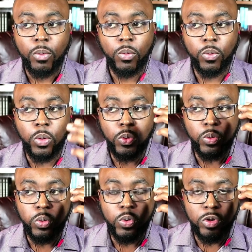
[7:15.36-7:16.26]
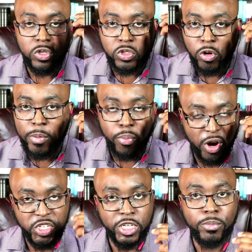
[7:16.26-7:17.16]
who who is so
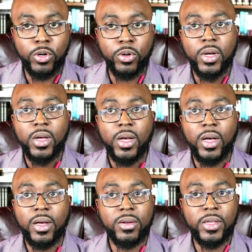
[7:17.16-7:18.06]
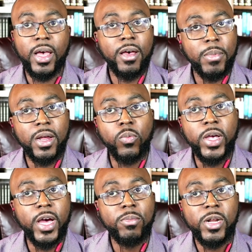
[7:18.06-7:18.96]
impressionable, uh, yeah, man, we
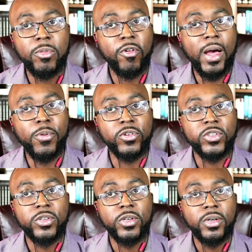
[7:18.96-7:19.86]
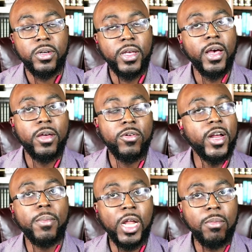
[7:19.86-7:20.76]
got to blame the rappers. Yeah, you
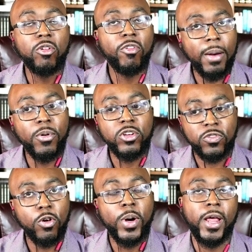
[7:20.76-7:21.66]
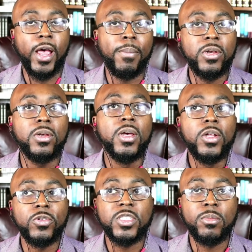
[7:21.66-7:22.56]
gotta blame the rappers for what happened
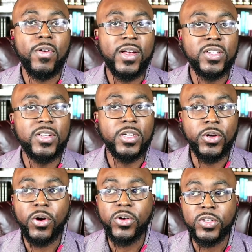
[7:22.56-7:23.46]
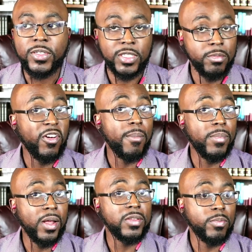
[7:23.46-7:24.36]
to some of our sons and daughters and some of our
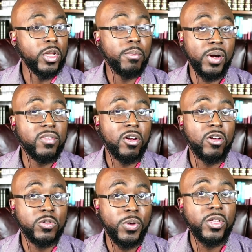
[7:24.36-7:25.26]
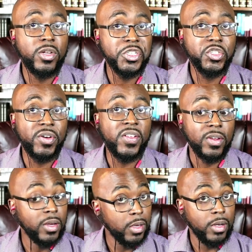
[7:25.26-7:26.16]
blood, some of the bloods that are spilled in the
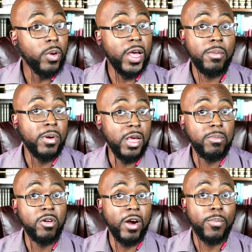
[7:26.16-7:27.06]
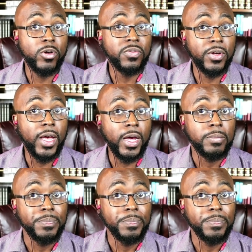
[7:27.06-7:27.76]
streets. We gotta blame the rappers for that.